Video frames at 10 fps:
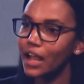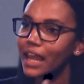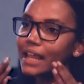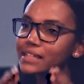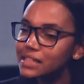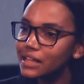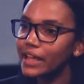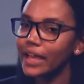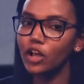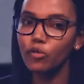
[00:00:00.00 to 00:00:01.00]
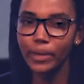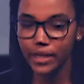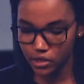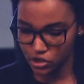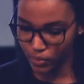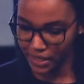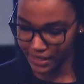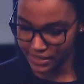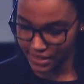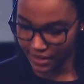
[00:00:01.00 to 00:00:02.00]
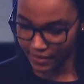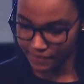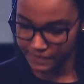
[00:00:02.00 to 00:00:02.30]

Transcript: listening and obeying to what he's saying.